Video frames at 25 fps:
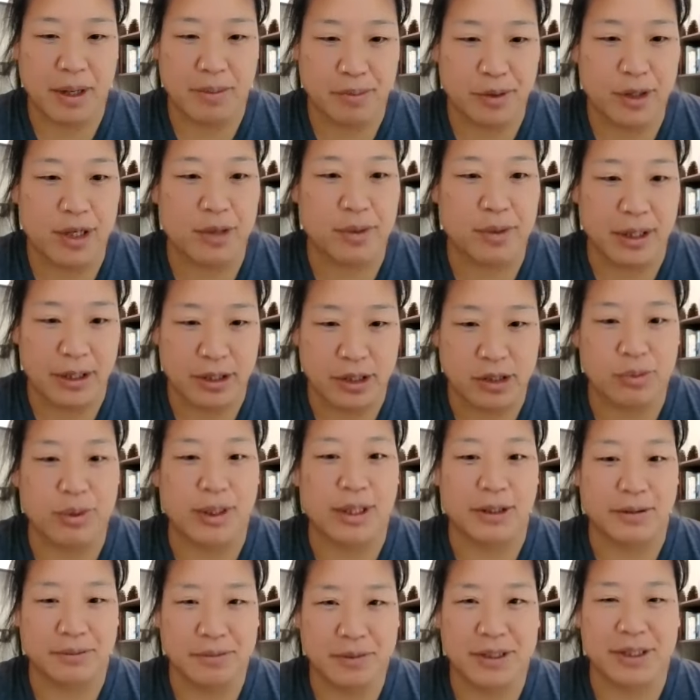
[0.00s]
pretty well as
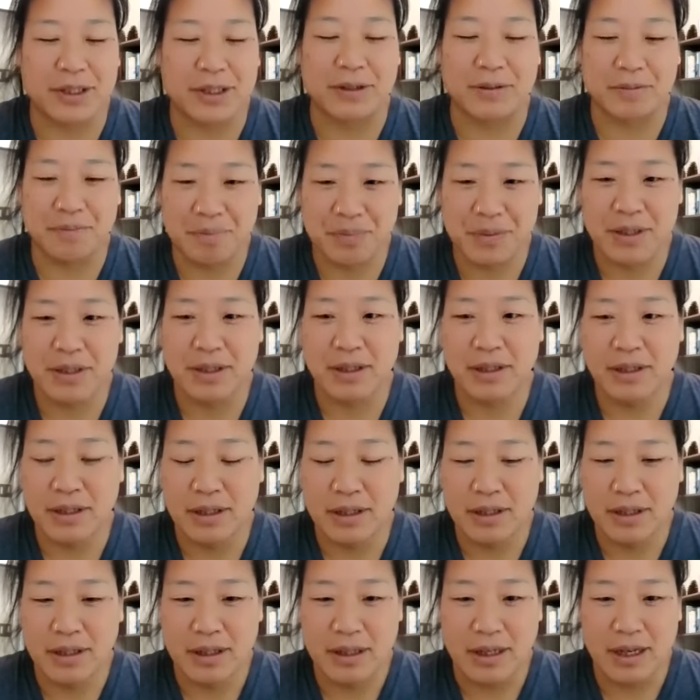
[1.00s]
well. So
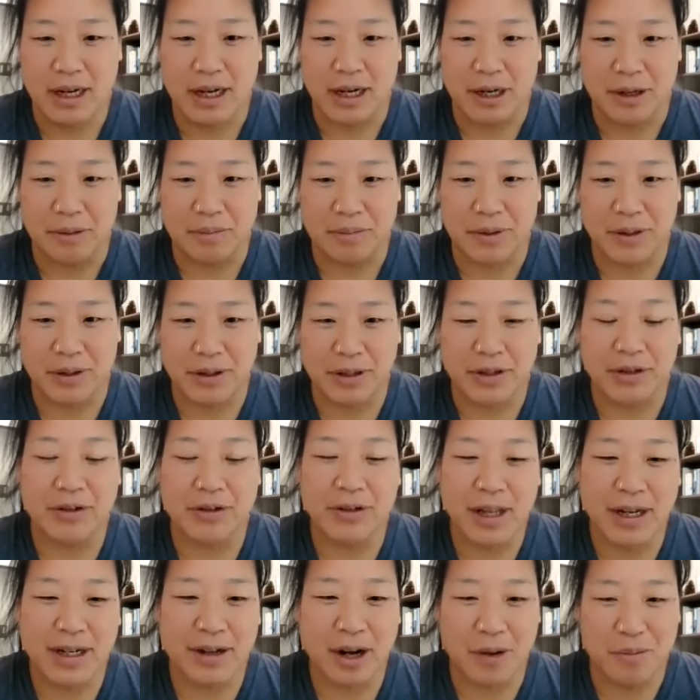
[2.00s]
there are
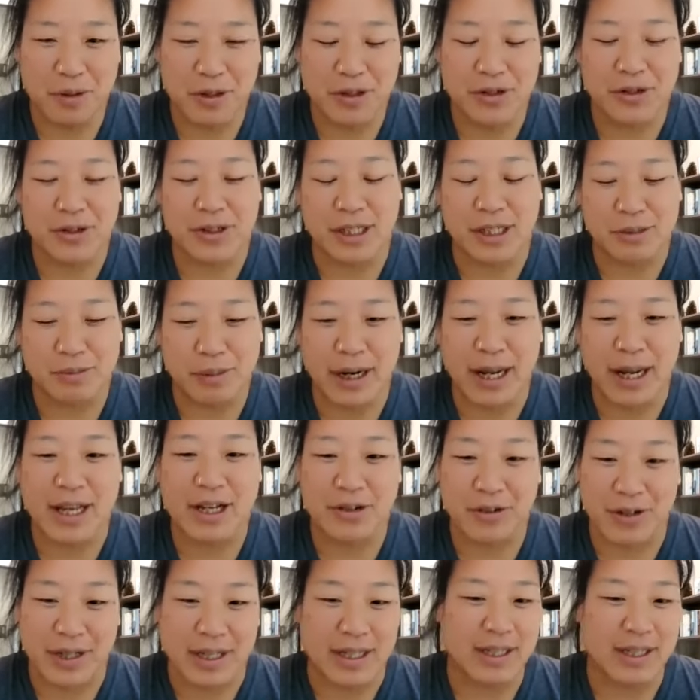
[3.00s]
a lot of opportunities, but I
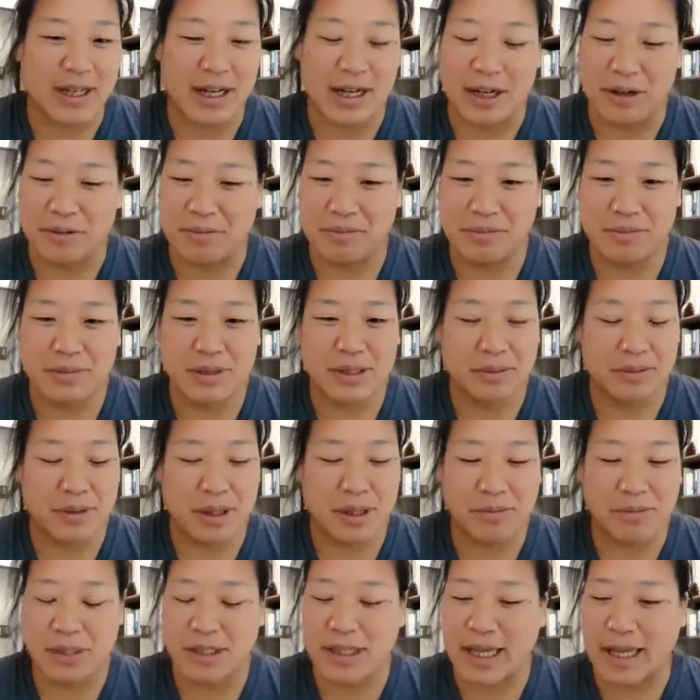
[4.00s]
agree.
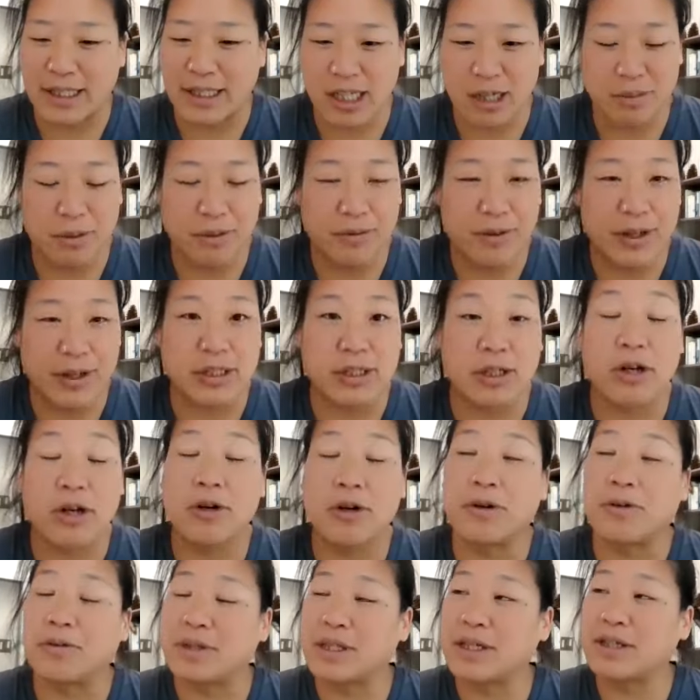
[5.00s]
Sometimes just asking a professor.
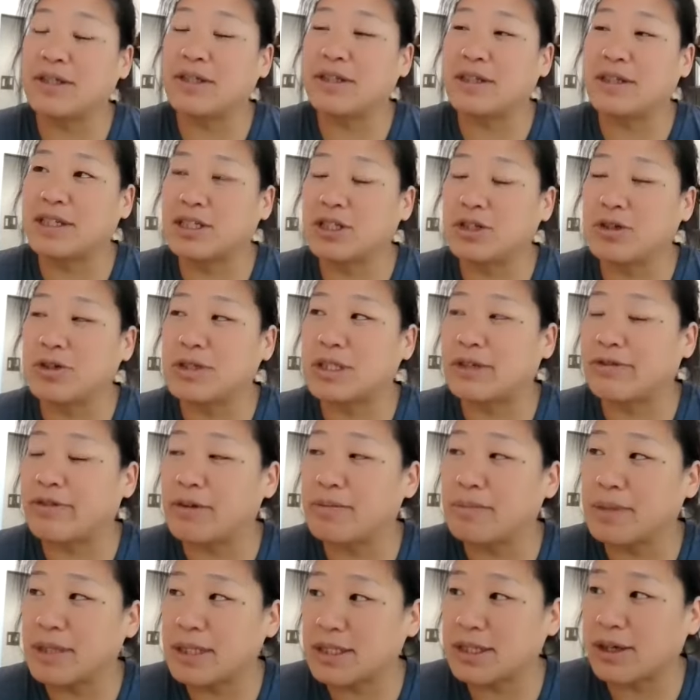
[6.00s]
Oh, the other thing too is if
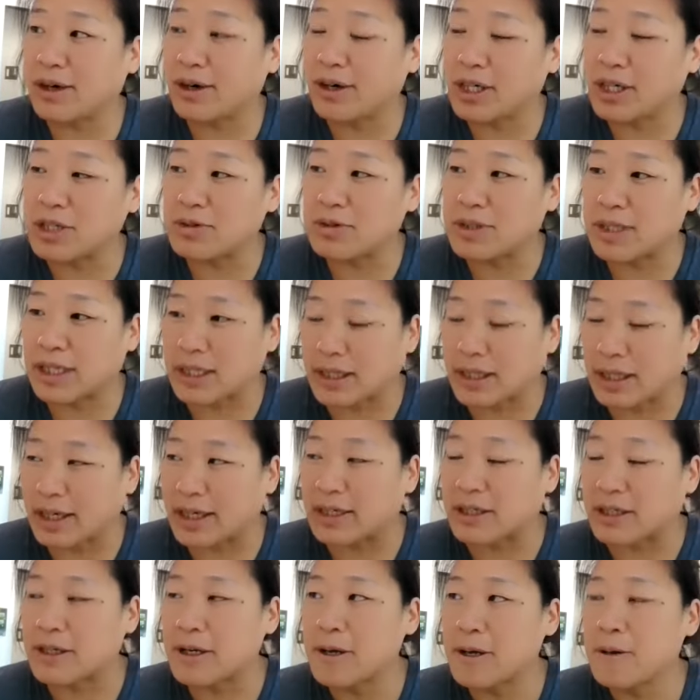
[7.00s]
you miss the RU
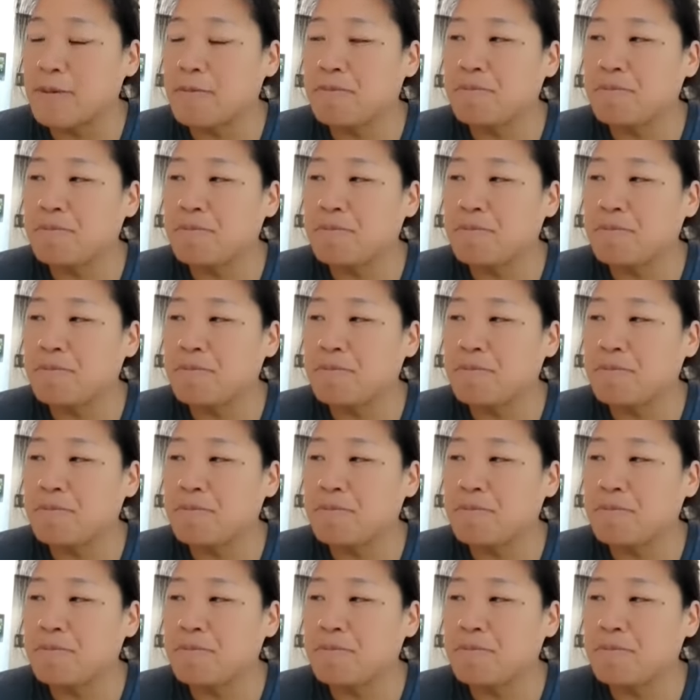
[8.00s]
deadline,